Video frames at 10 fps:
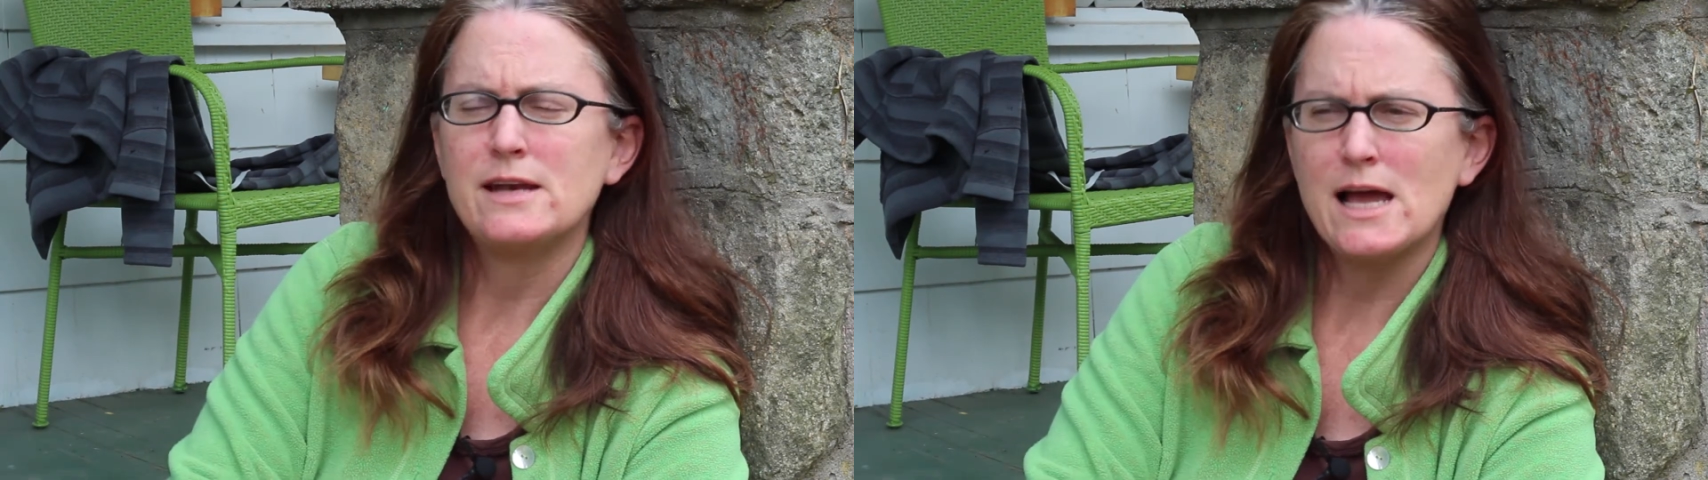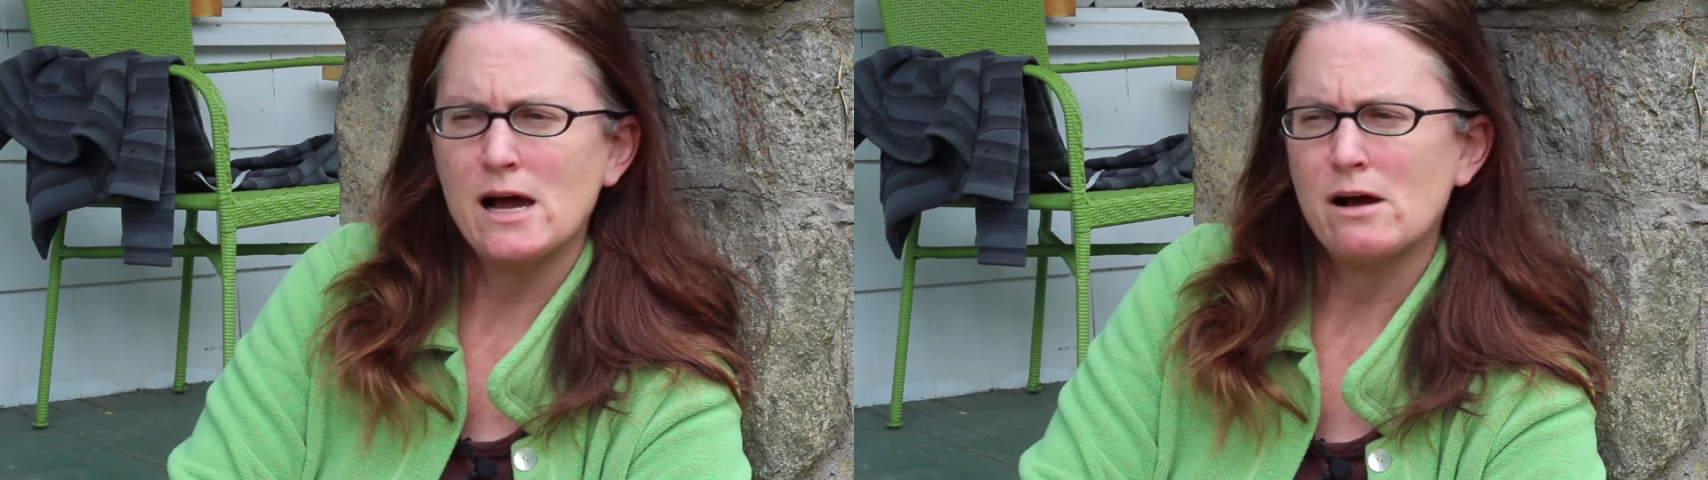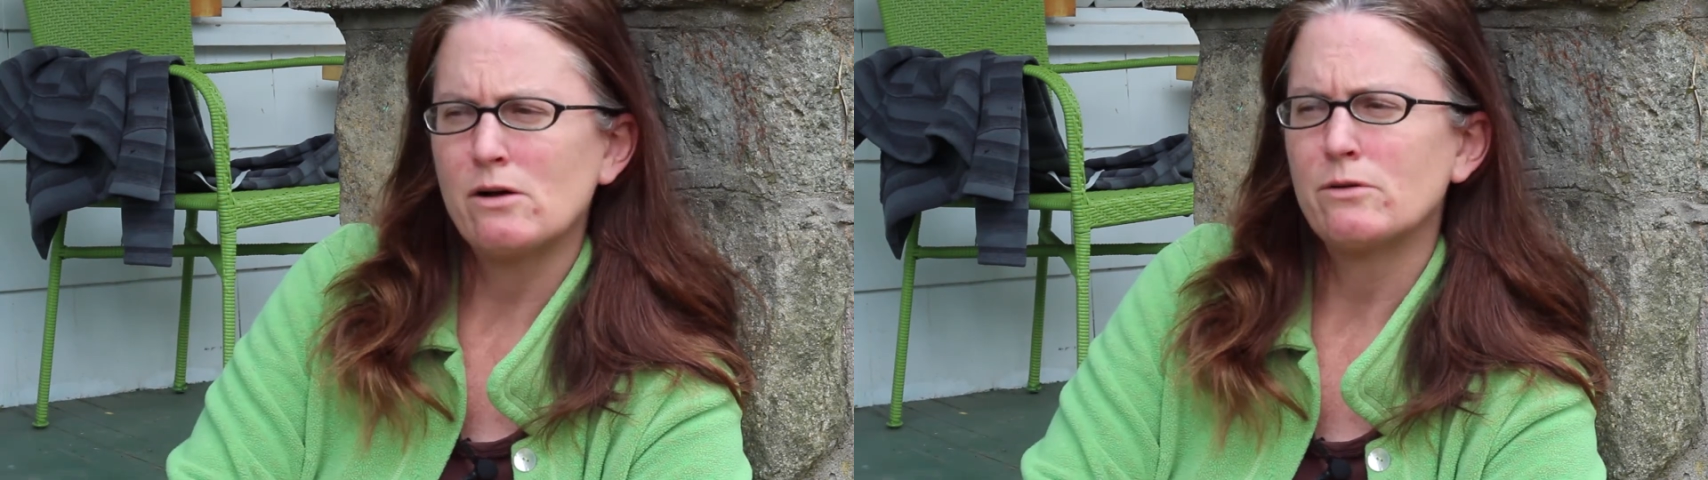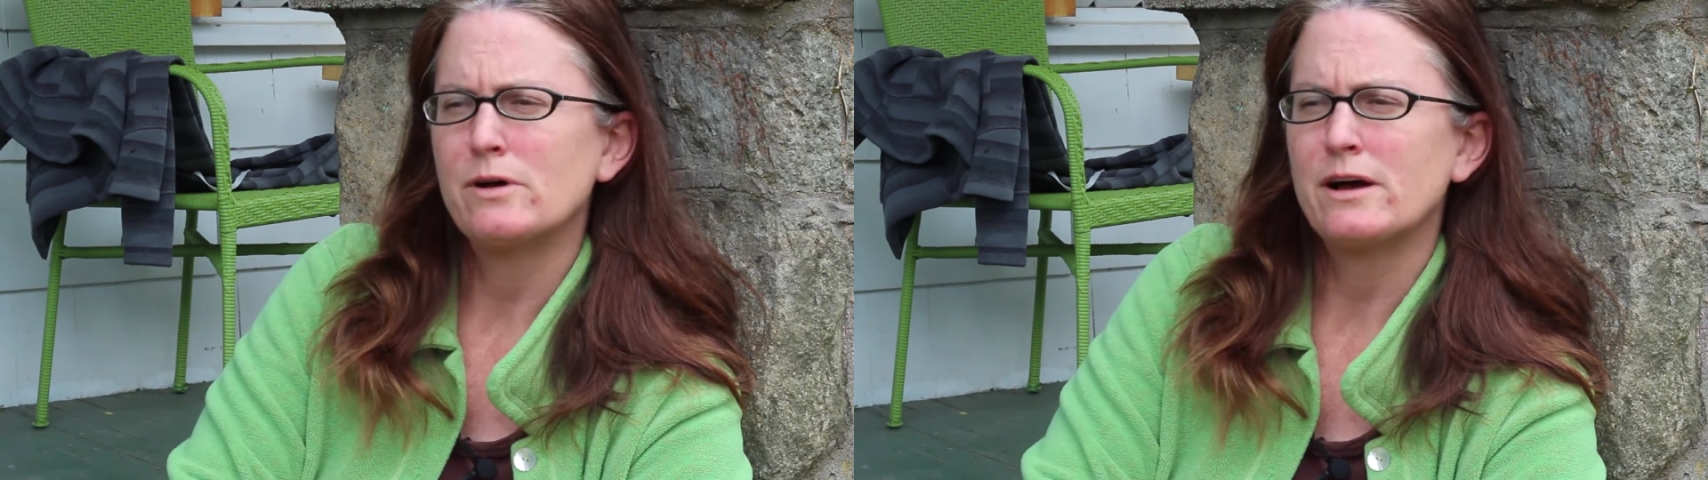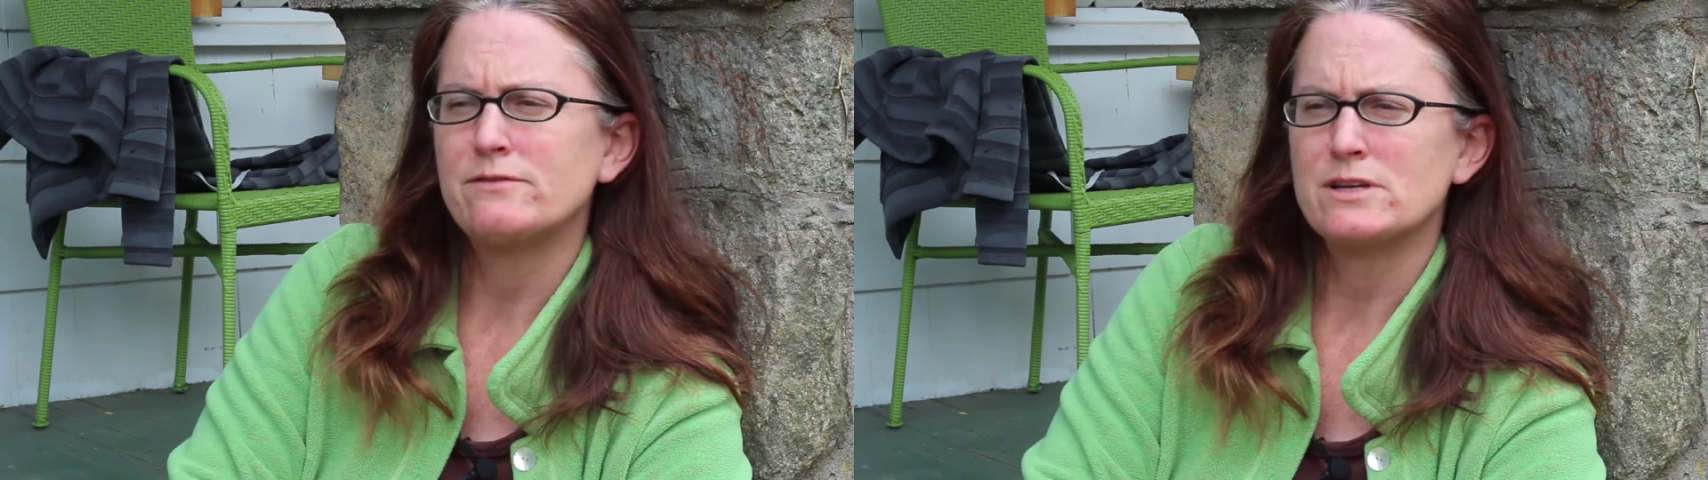
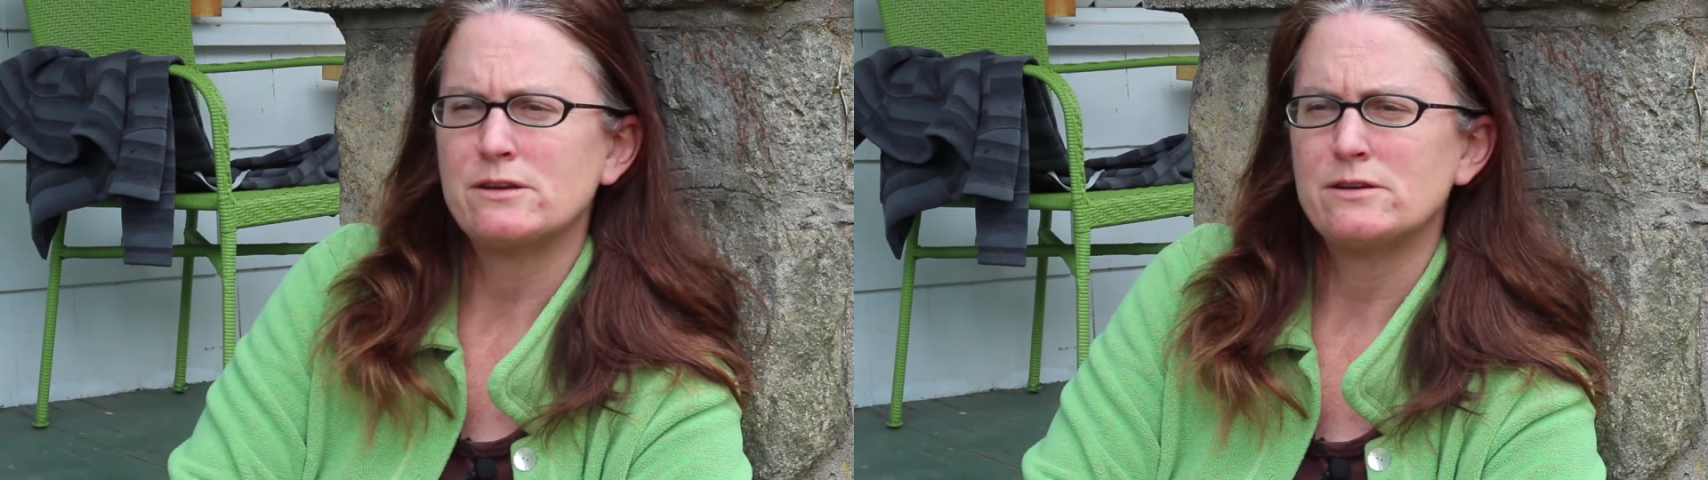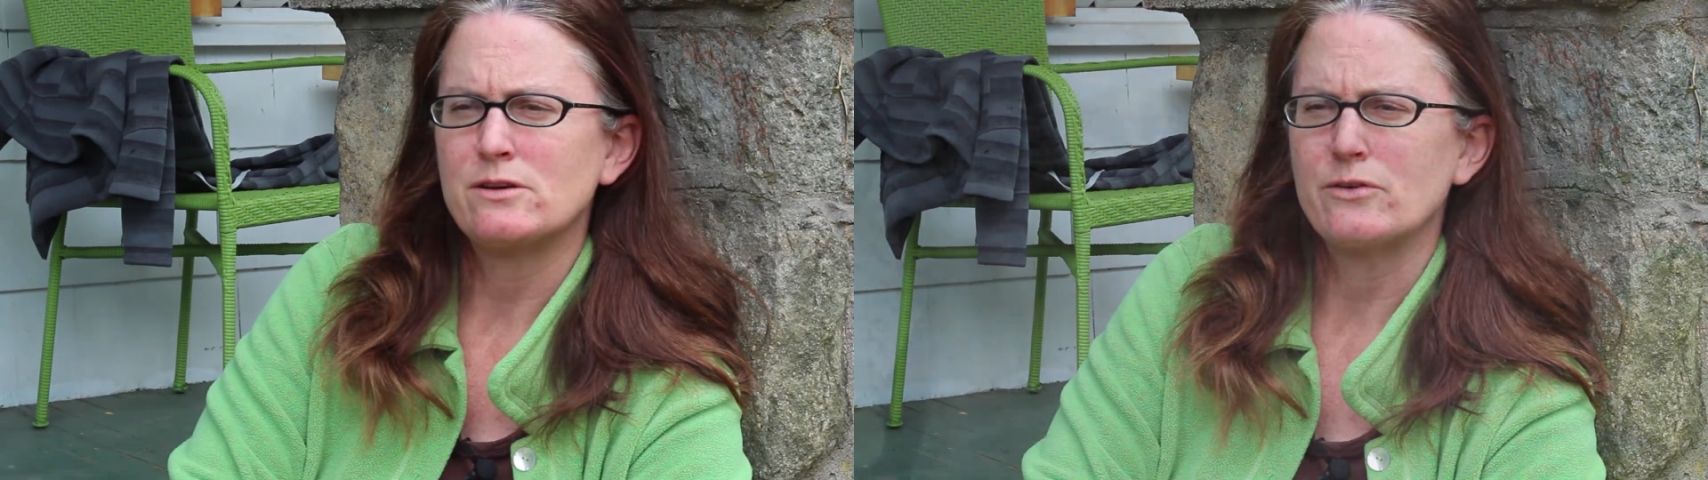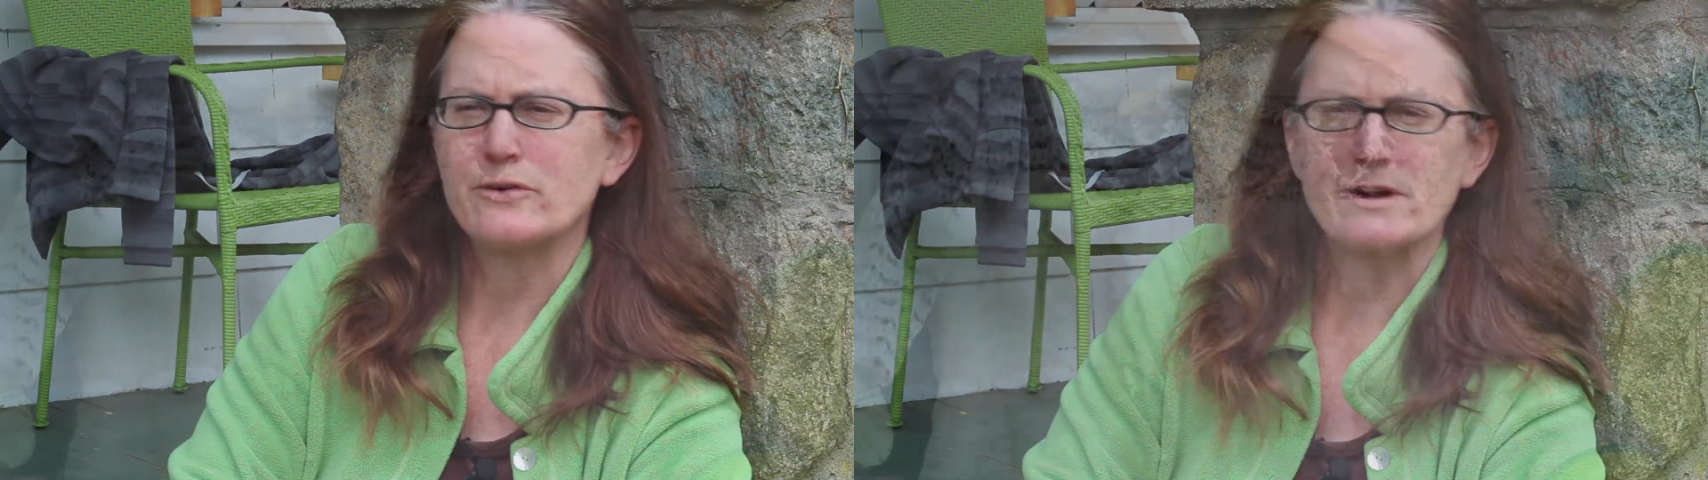now. I've done all